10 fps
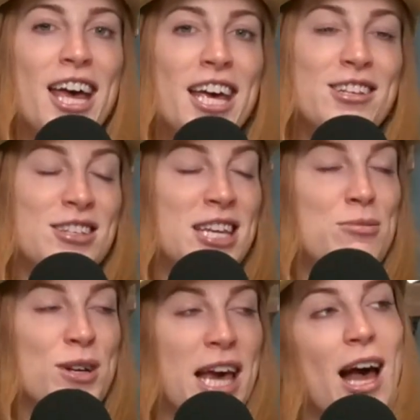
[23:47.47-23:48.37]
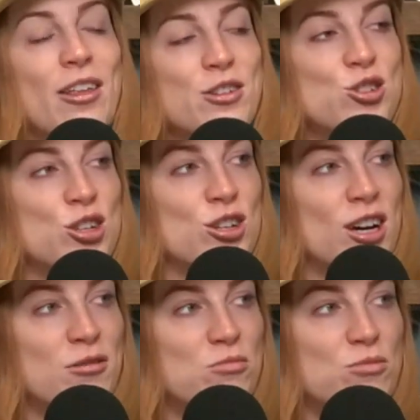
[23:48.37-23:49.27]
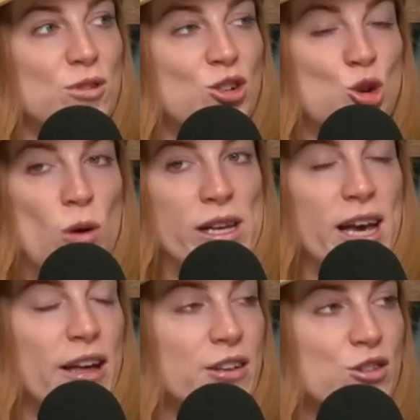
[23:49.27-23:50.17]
Is keep a calendar, a joint calendar.